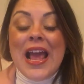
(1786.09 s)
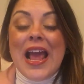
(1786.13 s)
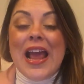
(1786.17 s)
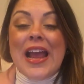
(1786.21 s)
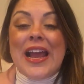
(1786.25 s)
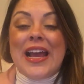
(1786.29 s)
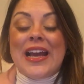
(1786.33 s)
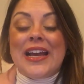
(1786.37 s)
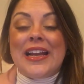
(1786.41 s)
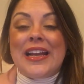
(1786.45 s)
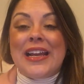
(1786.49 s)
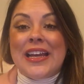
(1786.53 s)

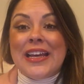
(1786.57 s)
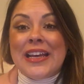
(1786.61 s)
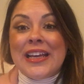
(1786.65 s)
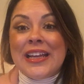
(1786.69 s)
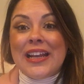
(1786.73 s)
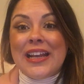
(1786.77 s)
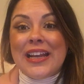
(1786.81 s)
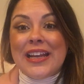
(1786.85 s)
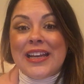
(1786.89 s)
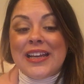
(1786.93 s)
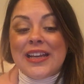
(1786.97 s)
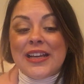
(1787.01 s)
And
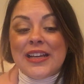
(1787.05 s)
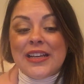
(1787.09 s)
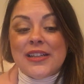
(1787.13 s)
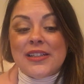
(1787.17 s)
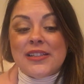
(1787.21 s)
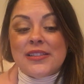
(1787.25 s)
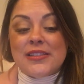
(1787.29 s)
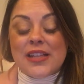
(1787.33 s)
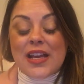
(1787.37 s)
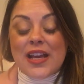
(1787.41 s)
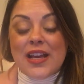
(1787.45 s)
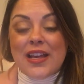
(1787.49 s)
it
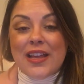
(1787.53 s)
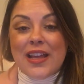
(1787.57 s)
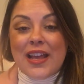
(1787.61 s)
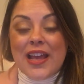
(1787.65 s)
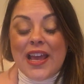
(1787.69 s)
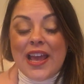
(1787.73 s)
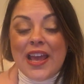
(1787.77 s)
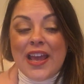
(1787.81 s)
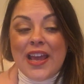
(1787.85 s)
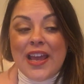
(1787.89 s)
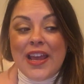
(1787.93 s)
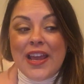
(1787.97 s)
is
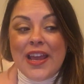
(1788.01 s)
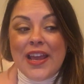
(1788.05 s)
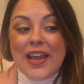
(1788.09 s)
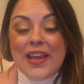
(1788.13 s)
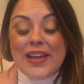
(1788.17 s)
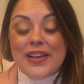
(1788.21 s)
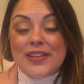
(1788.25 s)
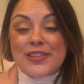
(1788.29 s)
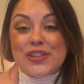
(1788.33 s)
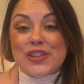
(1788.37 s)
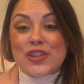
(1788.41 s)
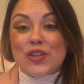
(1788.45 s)

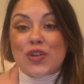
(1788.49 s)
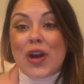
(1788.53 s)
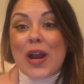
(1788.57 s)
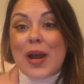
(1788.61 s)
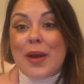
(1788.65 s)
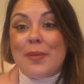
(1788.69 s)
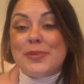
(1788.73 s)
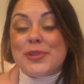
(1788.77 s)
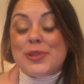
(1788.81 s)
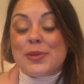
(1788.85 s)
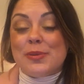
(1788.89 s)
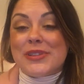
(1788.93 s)
a
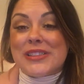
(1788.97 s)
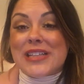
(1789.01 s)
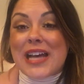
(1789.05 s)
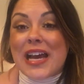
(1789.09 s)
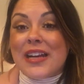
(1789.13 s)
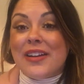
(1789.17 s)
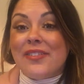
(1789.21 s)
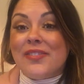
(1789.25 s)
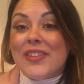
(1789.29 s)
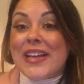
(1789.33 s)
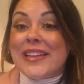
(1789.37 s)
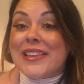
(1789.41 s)
scrub. So it's
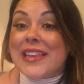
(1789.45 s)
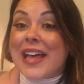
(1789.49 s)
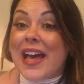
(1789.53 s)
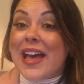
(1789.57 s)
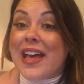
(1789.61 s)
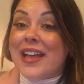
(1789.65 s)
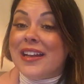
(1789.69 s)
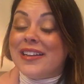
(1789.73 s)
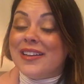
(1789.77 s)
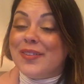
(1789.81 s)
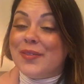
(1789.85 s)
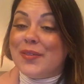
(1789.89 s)
kind of like
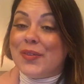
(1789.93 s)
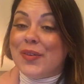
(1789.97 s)
that.